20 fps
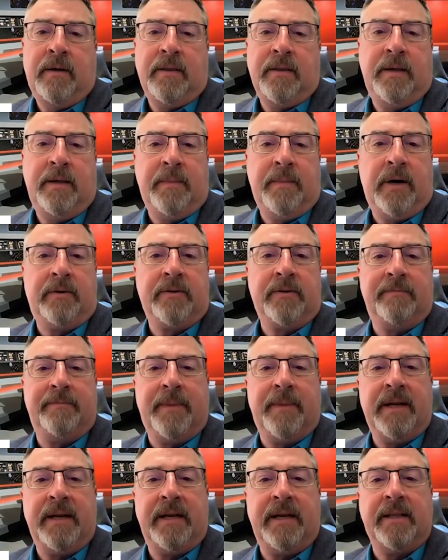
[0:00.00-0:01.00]
the amount of
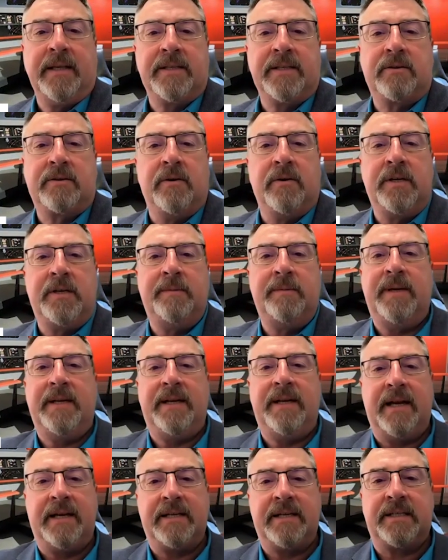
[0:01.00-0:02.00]
money that's going to be
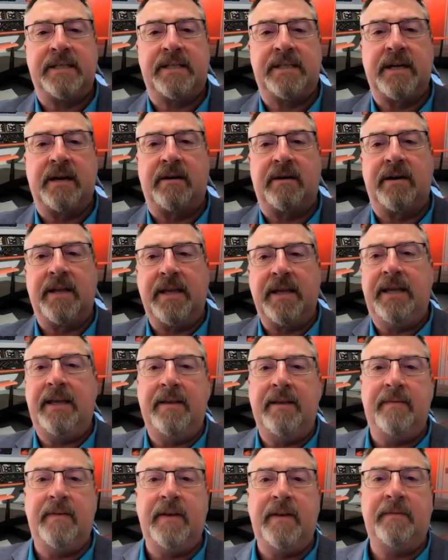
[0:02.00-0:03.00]
necessary,
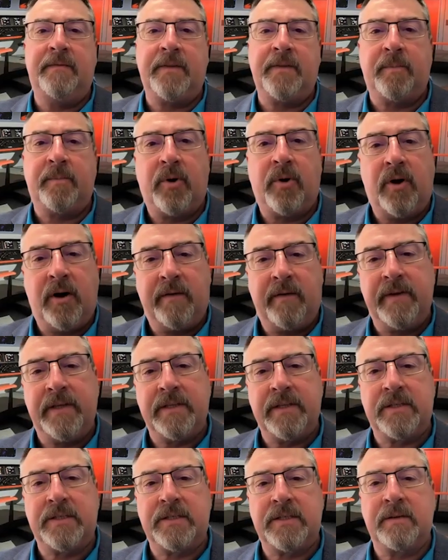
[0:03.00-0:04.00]
even if the
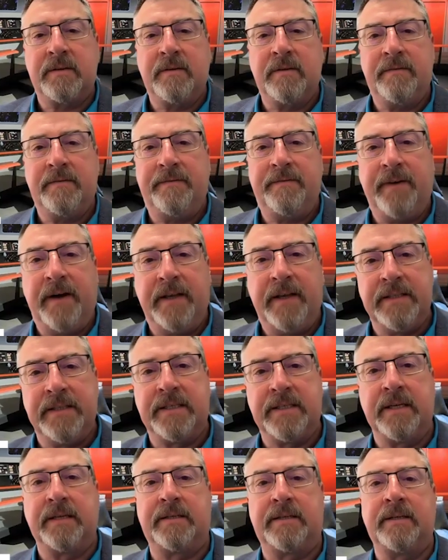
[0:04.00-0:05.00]
province funds
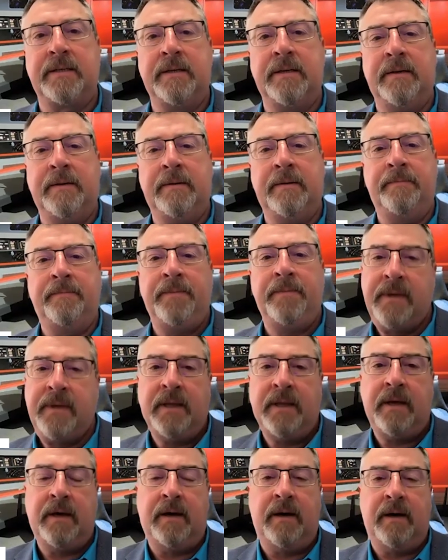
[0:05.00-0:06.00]
it,
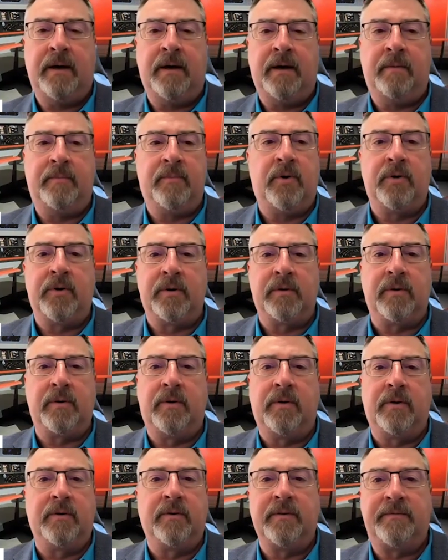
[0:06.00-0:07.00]
um, or,
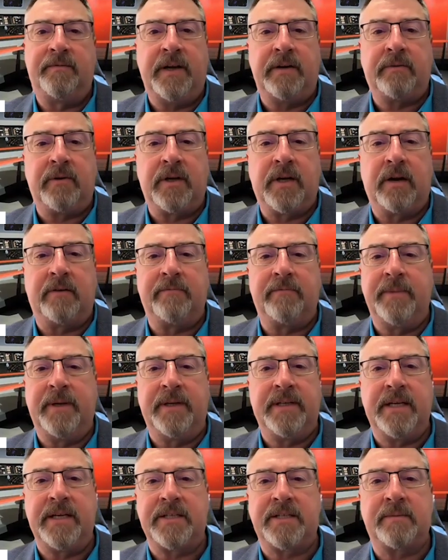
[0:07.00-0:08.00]
or the federal
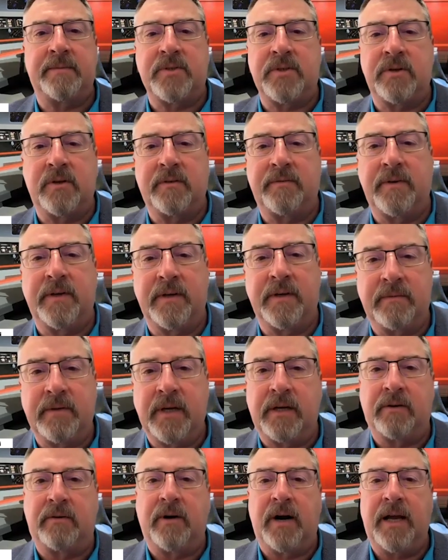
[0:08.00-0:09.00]
government has some sort of a,
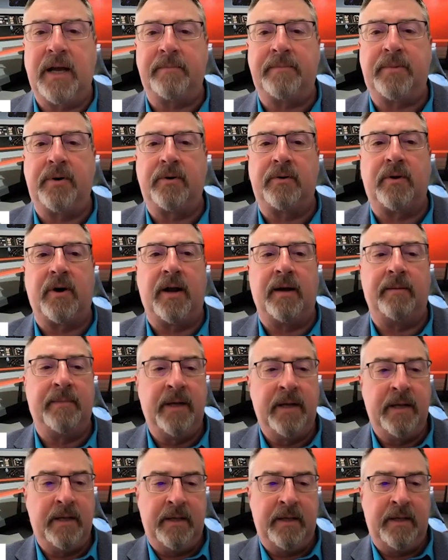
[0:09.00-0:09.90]
a grant program